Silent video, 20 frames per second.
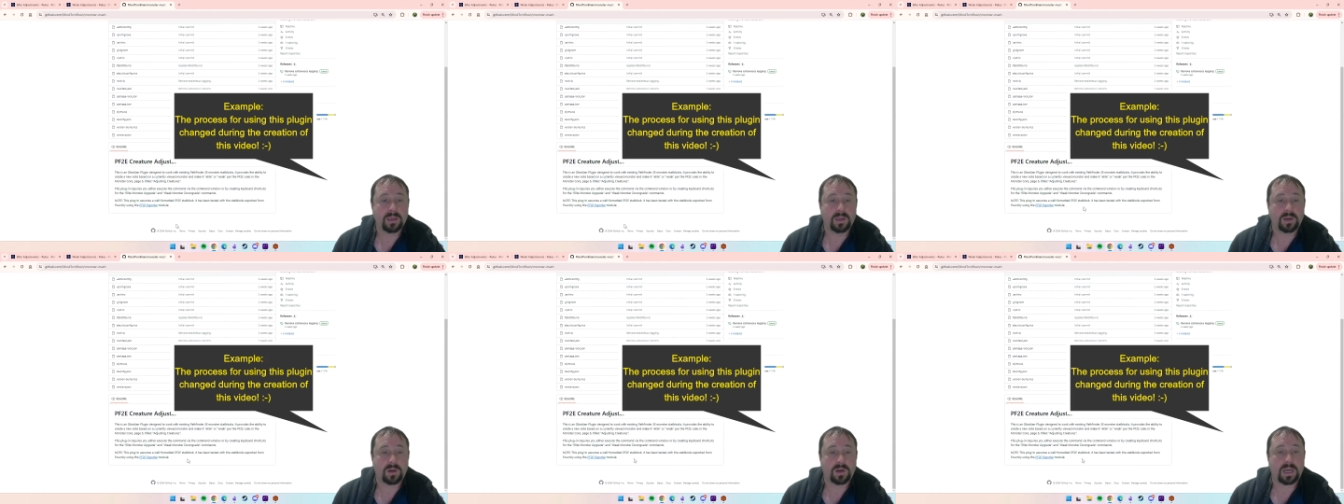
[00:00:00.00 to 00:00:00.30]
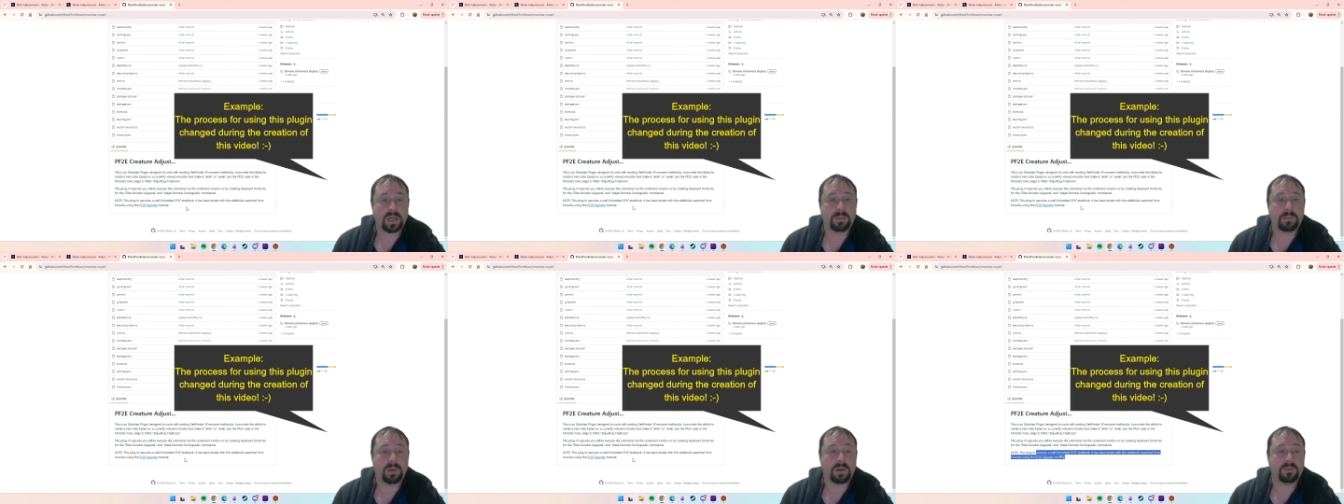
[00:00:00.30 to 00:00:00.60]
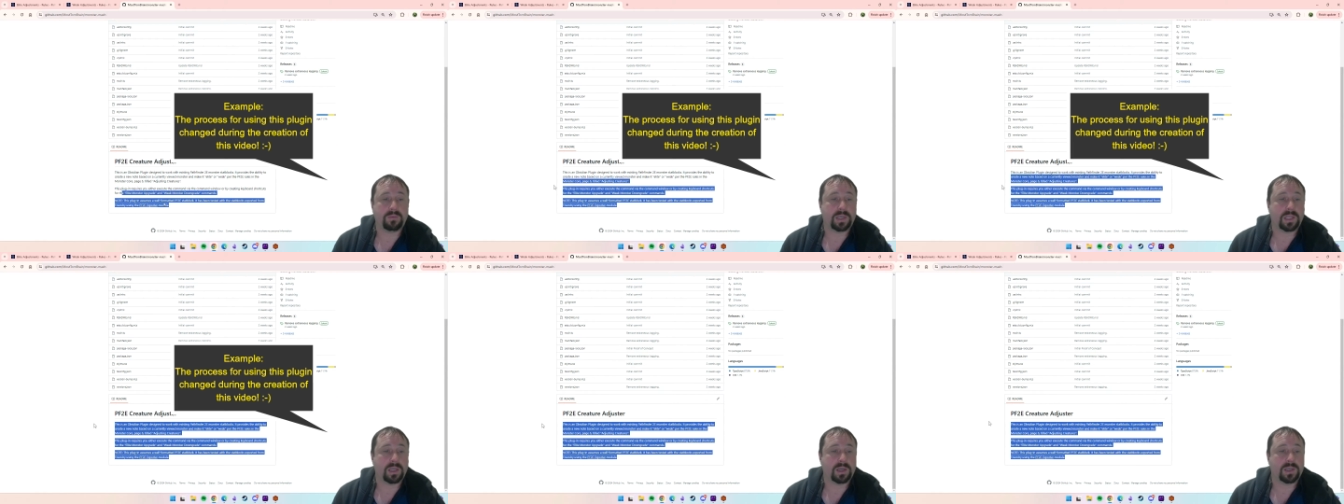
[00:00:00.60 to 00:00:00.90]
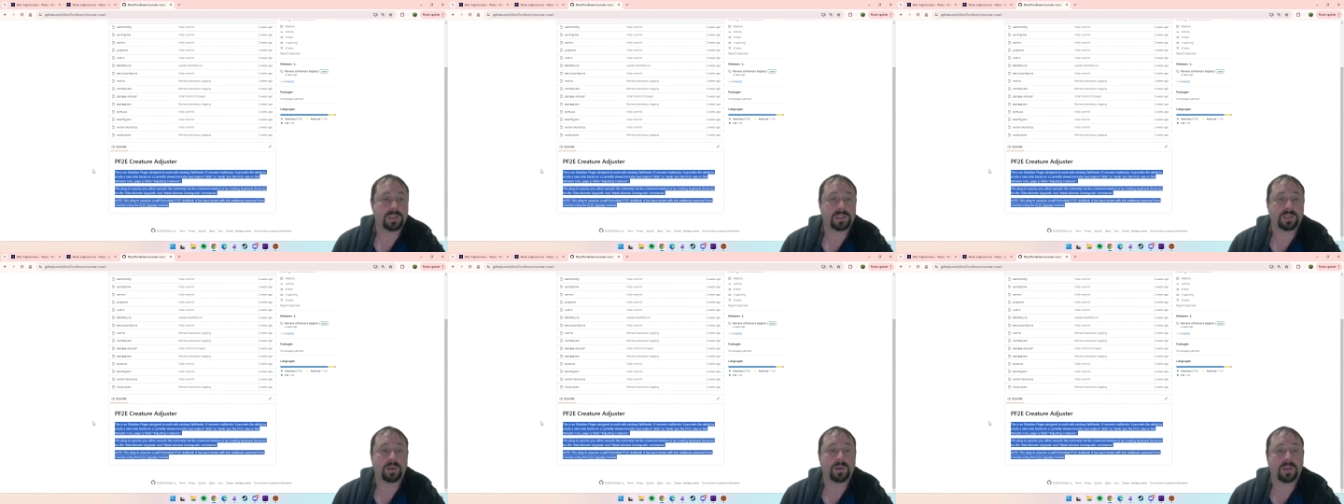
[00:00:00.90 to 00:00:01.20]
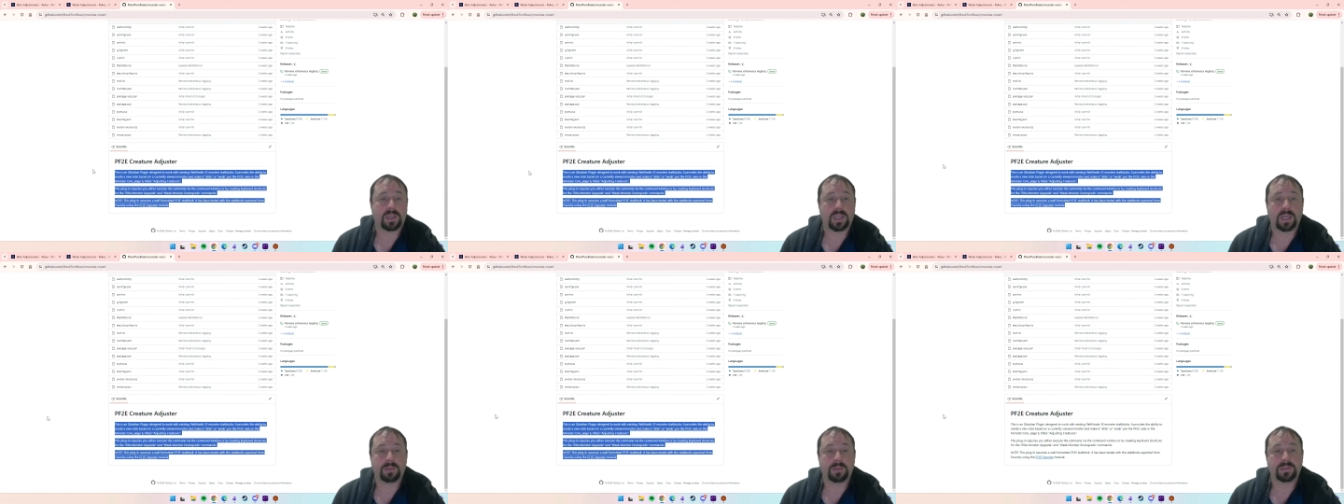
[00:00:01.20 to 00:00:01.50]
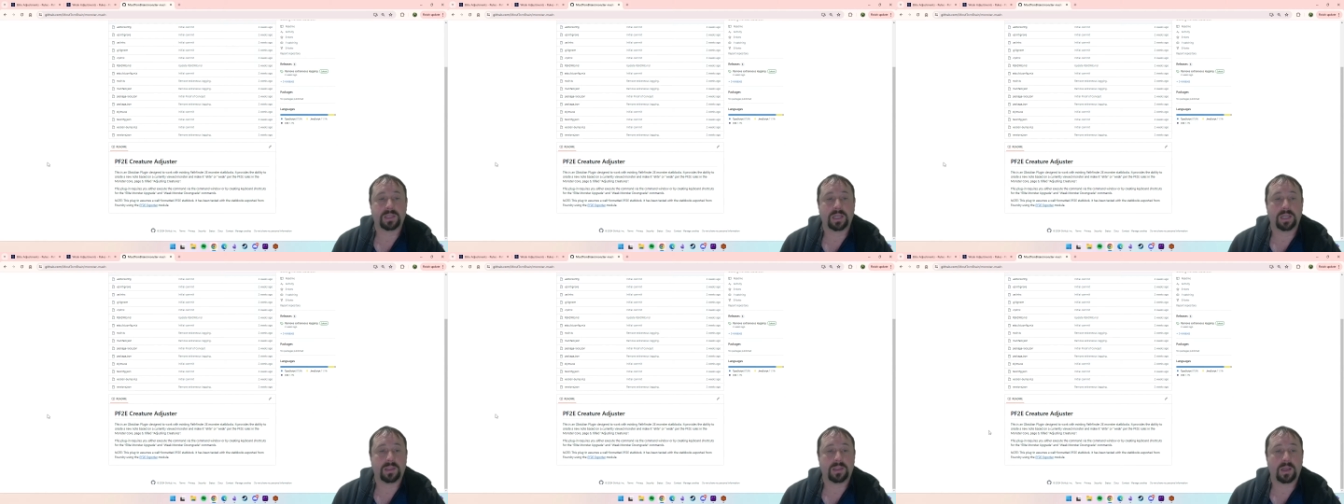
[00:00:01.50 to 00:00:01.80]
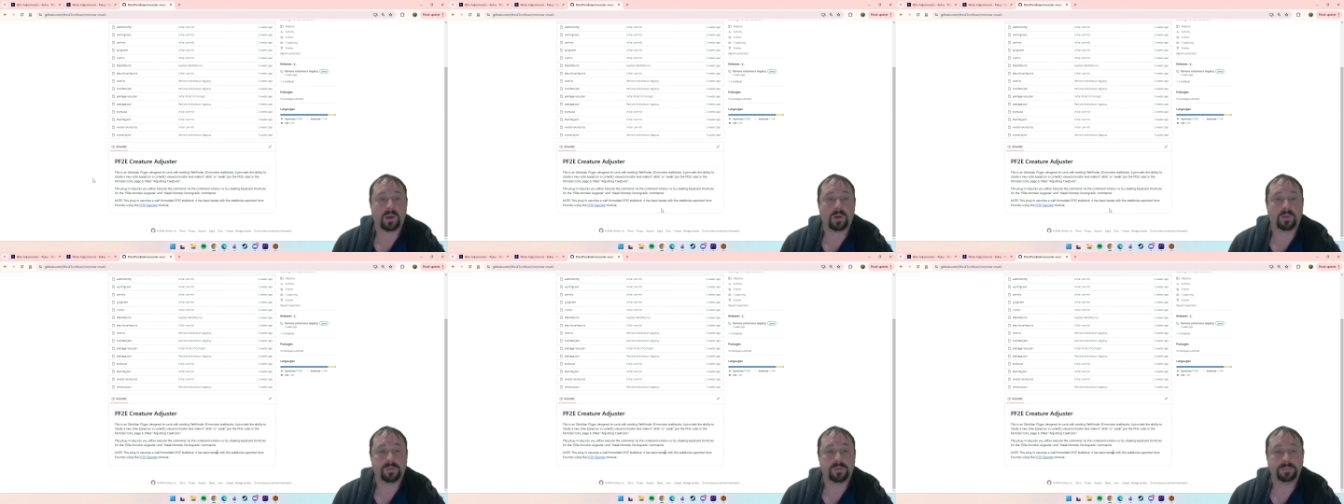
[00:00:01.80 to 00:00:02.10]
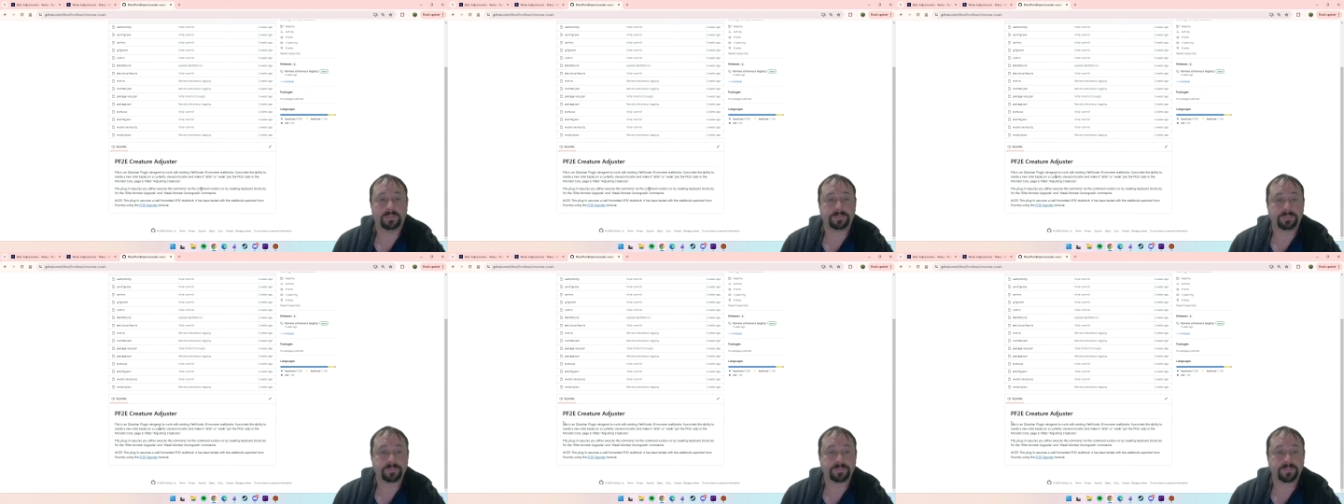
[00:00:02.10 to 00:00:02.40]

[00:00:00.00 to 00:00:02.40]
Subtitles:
All right, my videos don't get updated that often.